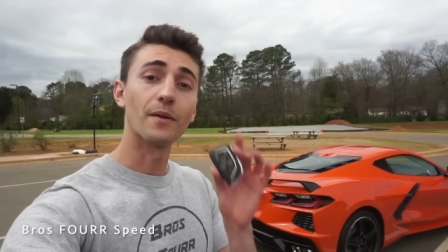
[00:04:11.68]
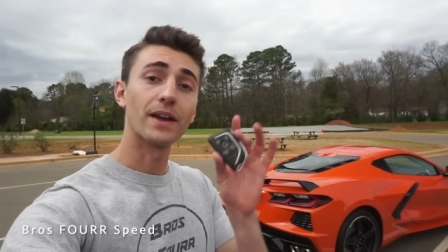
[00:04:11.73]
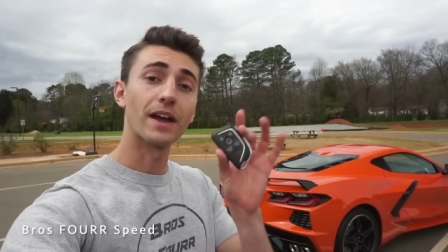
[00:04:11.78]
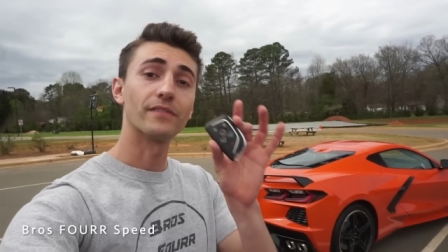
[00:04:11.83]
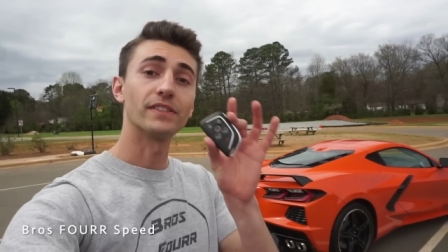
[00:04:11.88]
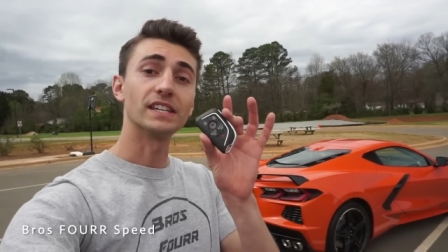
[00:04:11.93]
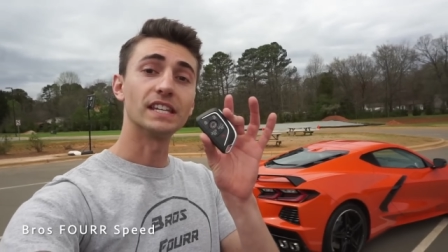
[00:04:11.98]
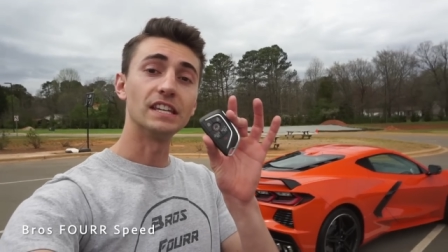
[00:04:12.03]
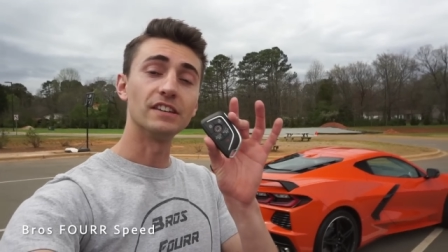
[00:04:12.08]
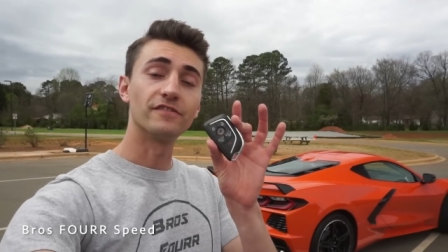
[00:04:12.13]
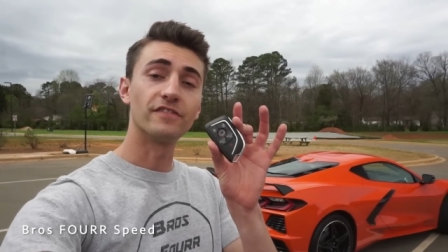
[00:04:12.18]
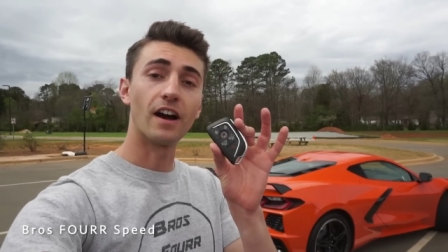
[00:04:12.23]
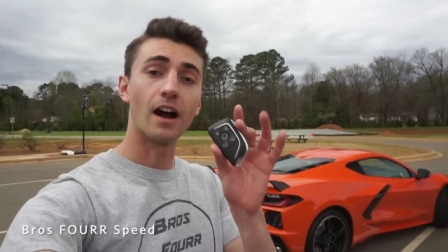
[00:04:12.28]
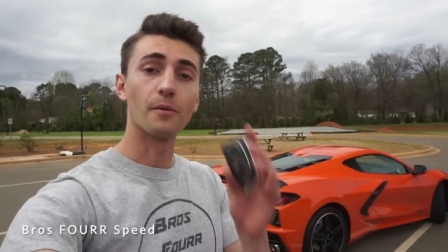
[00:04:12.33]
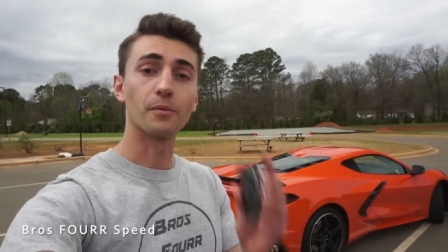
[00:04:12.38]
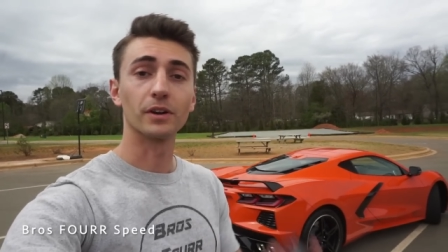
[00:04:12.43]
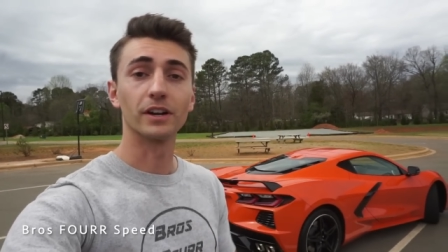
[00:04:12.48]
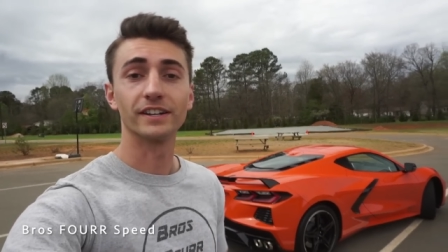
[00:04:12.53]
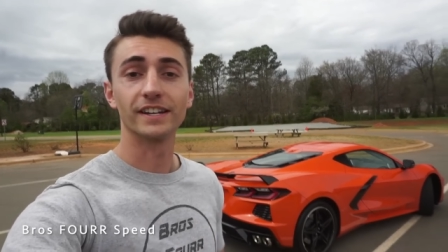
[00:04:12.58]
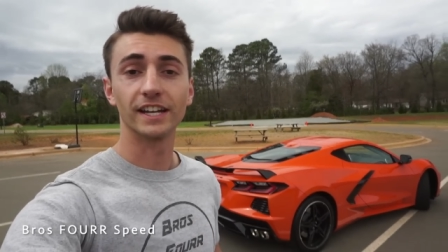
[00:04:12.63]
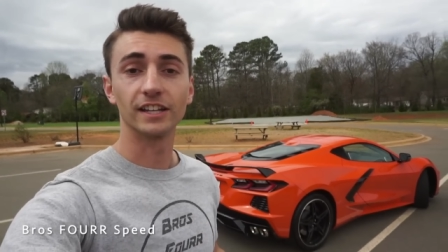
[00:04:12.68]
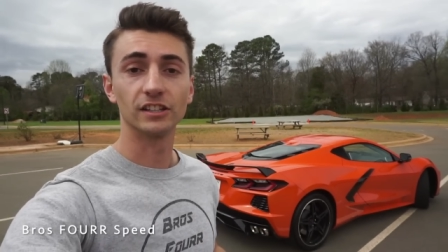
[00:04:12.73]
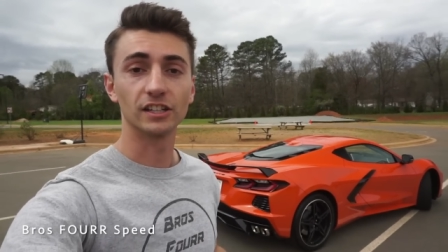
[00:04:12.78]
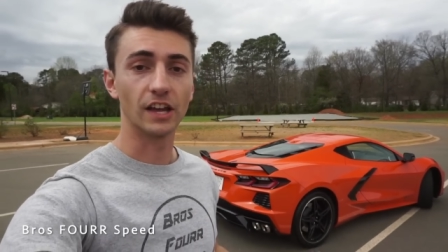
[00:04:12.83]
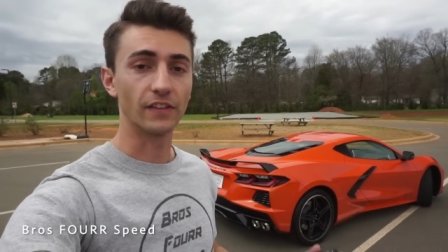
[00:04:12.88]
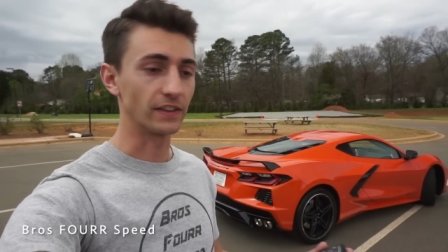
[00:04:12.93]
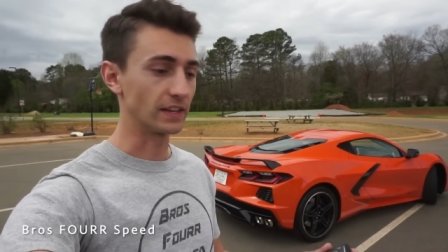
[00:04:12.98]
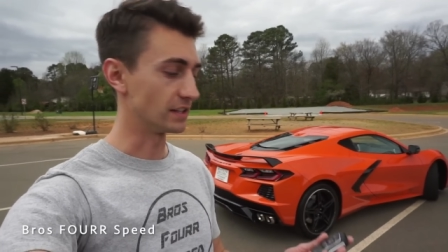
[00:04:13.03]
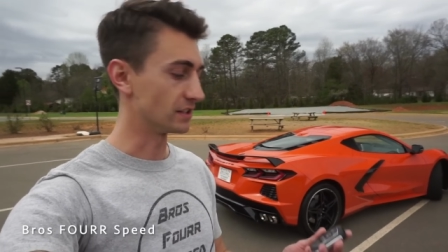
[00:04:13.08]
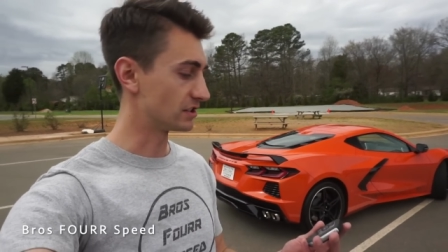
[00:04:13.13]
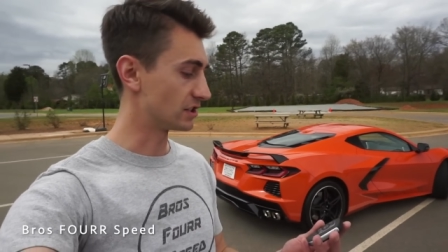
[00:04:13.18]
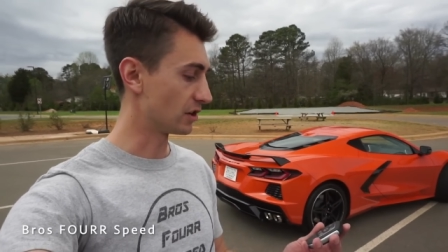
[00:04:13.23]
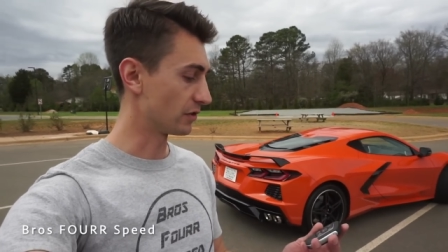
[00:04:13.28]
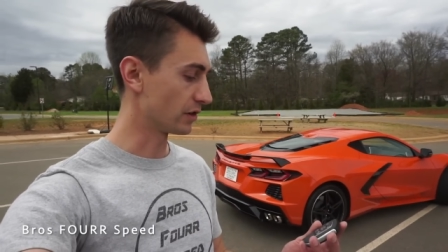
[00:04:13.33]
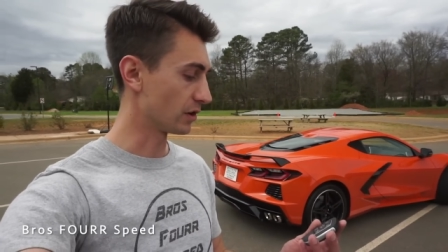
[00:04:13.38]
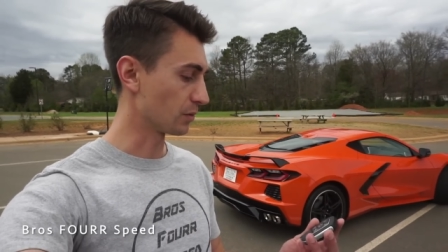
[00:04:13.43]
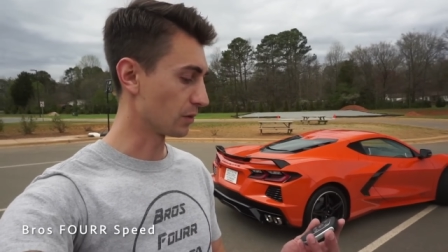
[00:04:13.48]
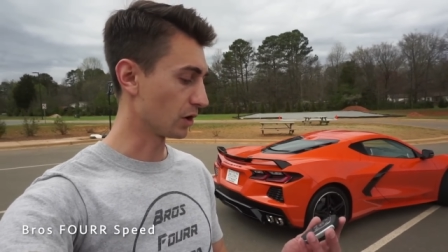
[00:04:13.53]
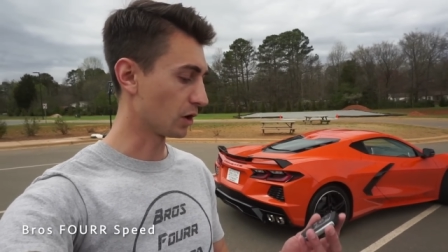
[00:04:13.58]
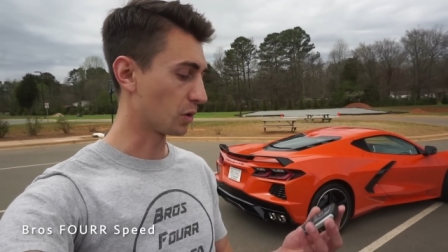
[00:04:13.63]
we have the key fob. We're going to take a look at the
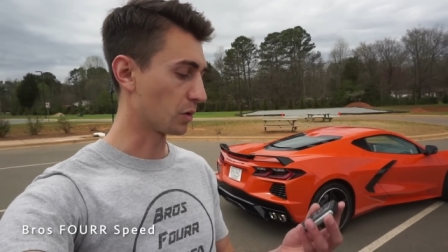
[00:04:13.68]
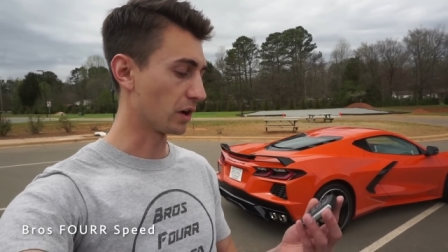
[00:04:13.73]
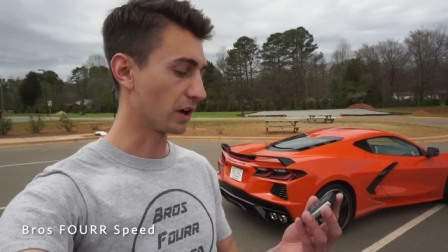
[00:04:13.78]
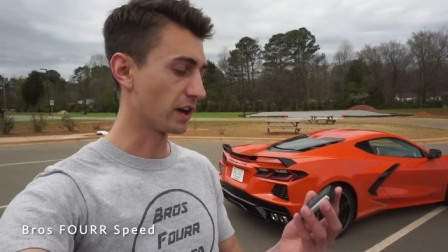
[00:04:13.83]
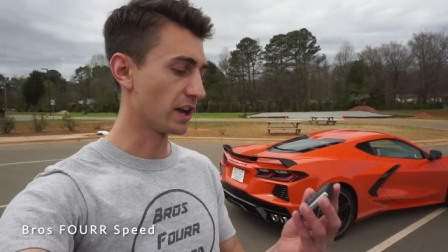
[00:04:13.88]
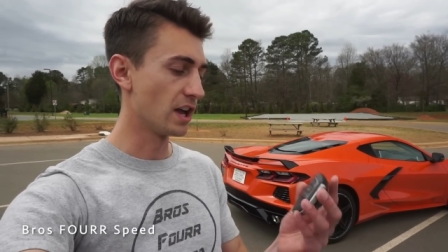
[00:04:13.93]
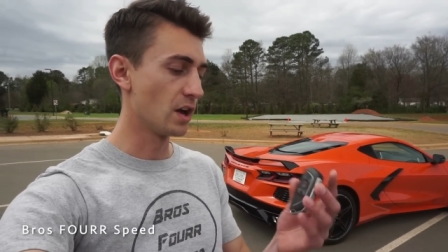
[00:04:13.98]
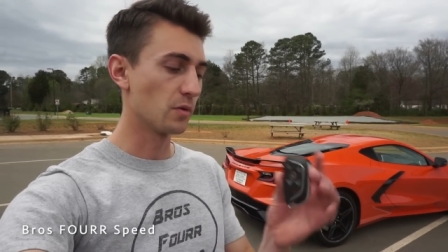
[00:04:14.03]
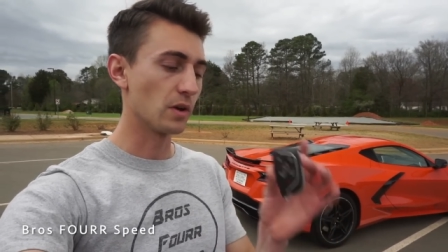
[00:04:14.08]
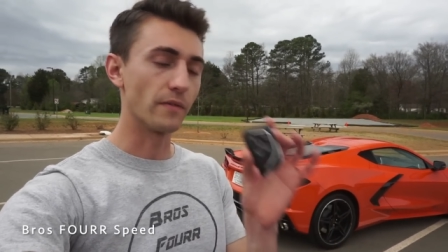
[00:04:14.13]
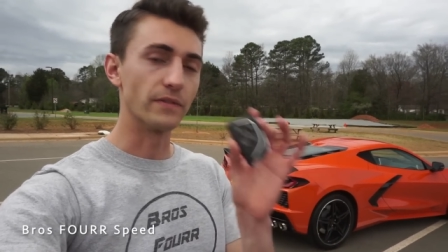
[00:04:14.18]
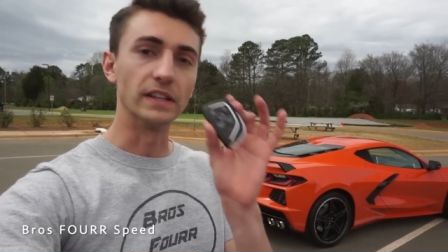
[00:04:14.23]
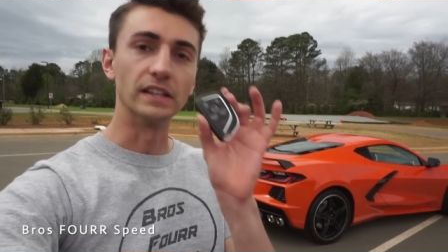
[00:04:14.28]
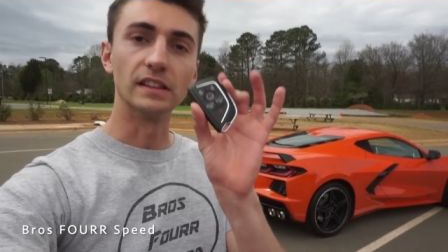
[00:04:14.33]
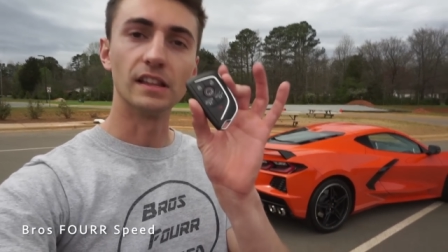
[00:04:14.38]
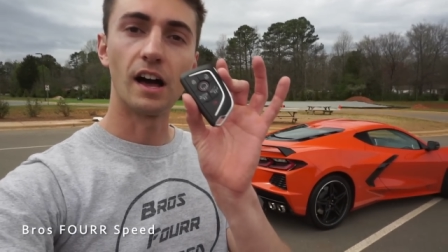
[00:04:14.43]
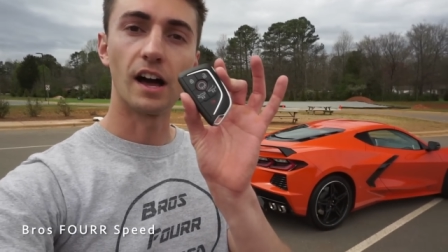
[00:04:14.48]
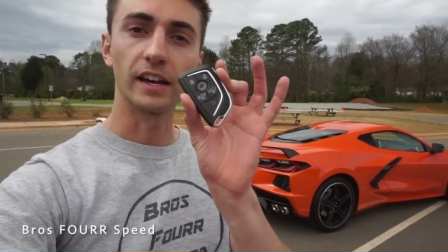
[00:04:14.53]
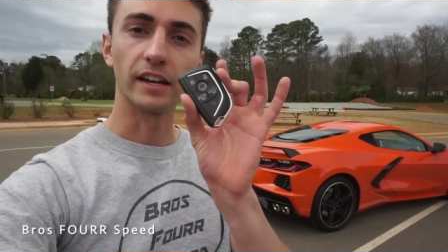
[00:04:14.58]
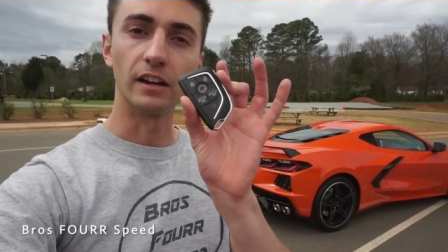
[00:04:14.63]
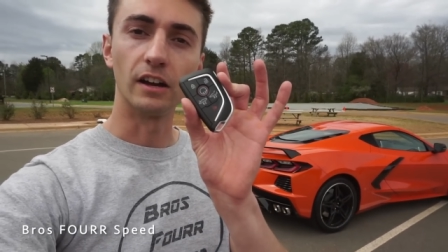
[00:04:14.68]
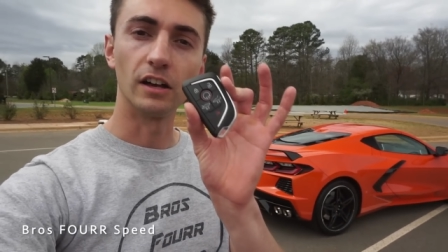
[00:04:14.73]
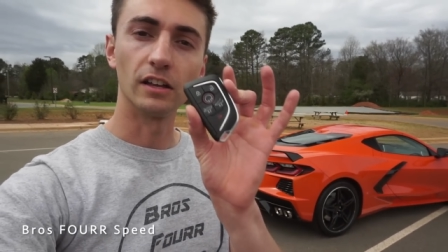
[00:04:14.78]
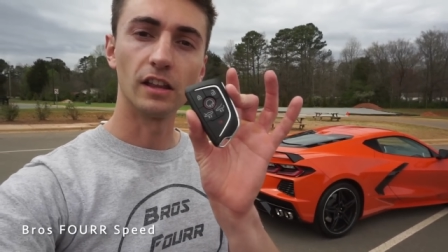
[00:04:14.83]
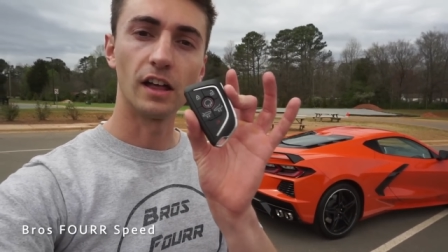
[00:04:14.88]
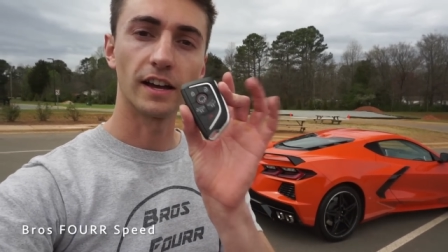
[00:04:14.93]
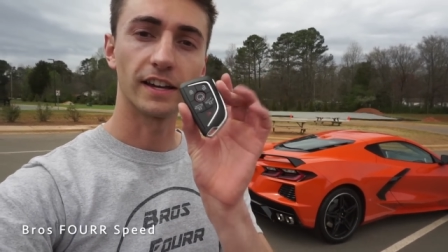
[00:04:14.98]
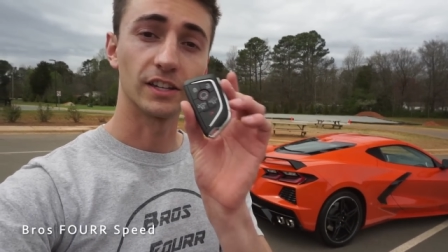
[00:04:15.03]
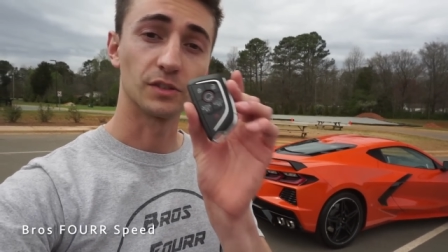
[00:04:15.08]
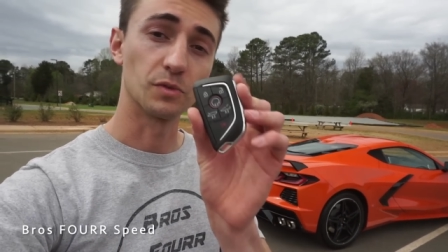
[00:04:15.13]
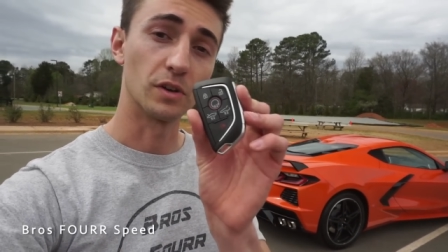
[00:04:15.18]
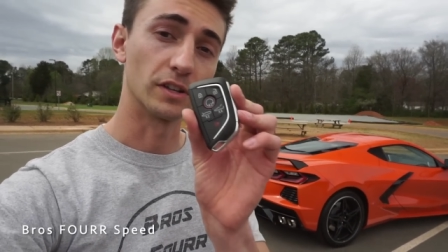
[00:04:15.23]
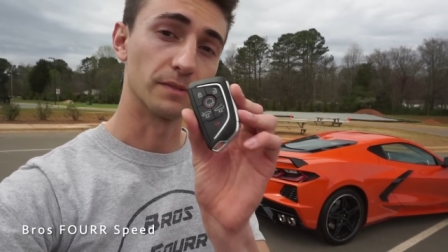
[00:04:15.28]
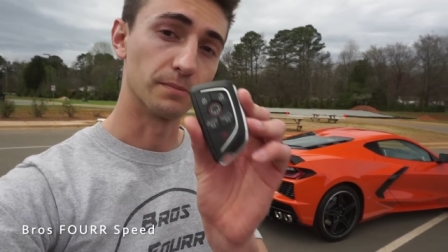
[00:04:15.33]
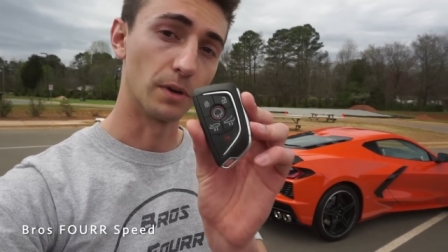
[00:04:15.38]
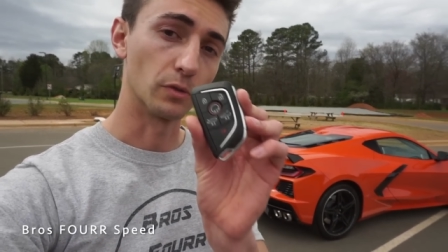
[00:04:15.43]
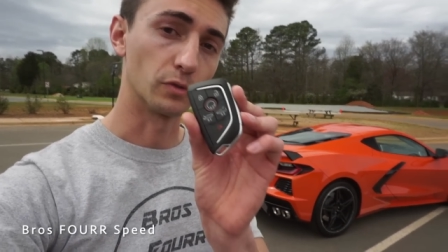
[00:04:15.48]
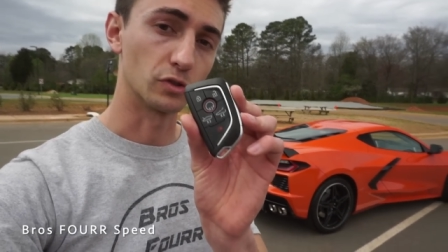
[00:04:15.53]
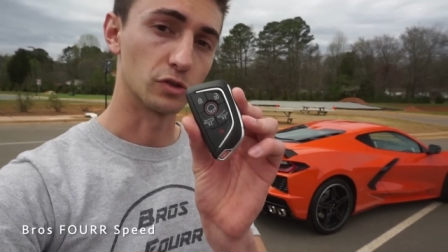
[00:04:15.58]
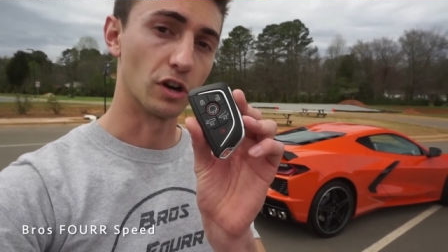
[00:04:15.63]
interior real quick. We have the lock and unlock as well as
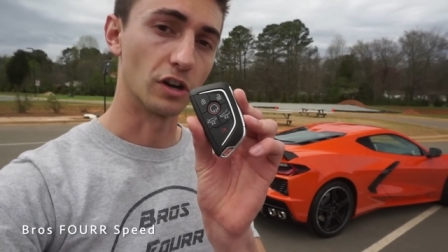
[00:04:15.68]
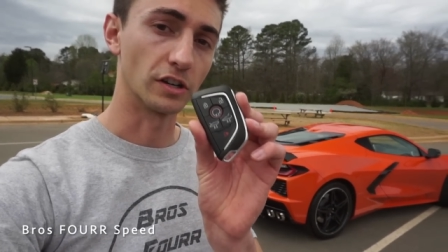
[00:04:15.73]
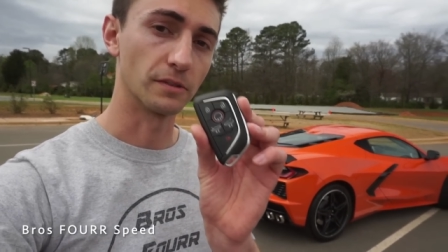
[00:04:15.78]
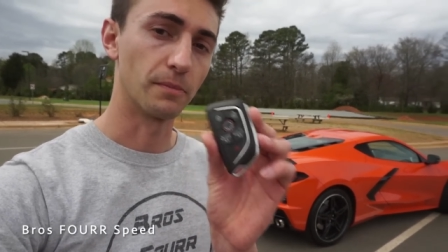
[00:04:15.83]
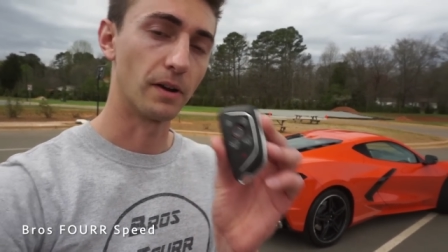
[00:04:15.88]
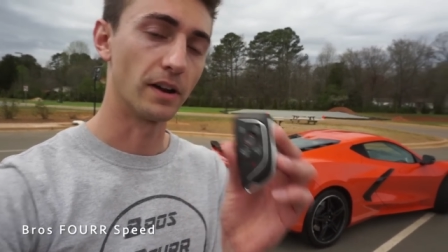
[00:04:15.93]
both trunk